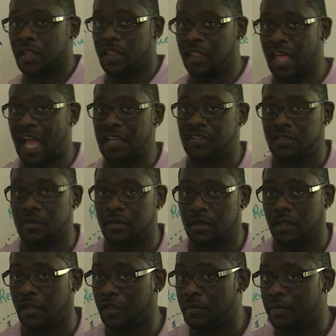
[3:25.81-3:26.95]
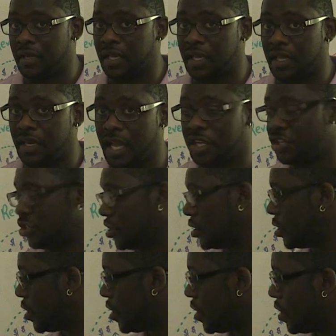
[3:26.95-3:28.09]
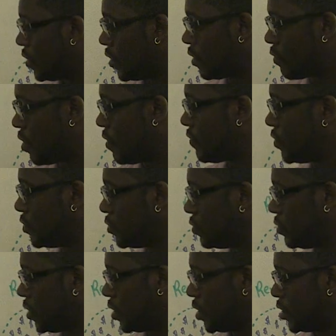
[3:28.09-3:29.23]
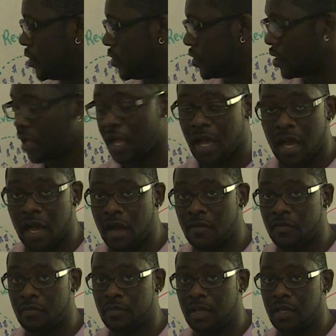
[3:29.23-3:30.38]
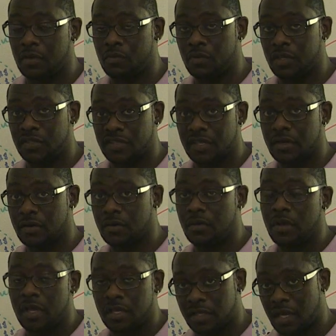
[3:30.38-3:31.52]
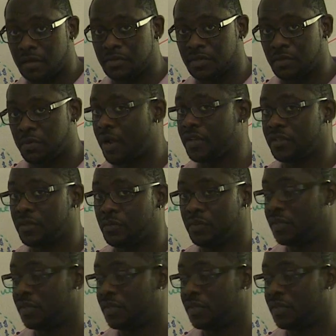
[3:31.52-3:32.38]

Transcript: that's the big connection, that revenue is however many we sell times the price that we